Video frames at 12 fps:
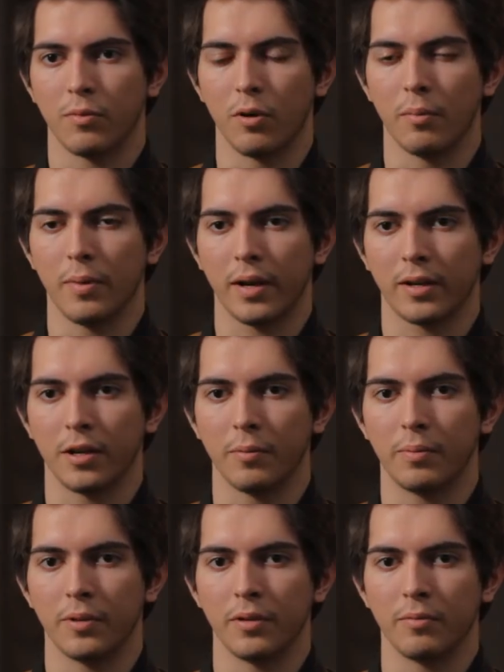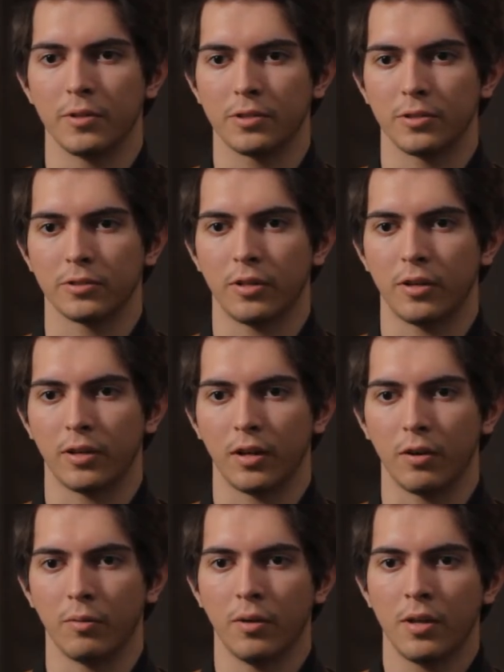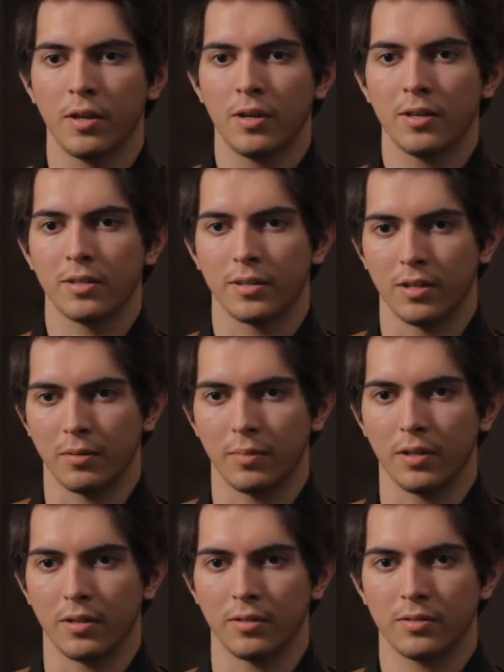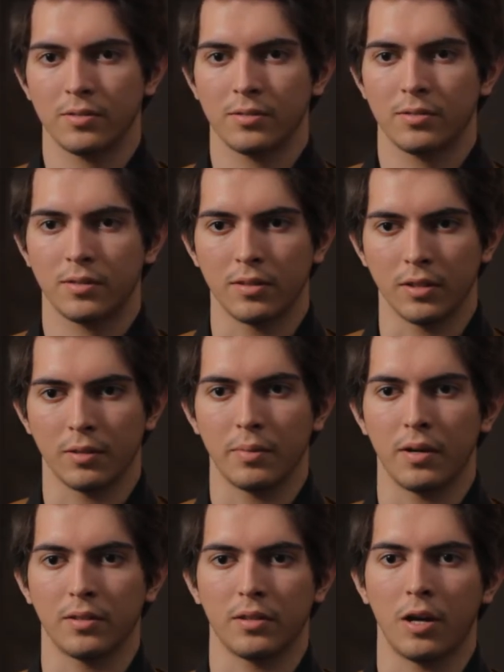warming back up, and then Risha started kind of getting me to think about the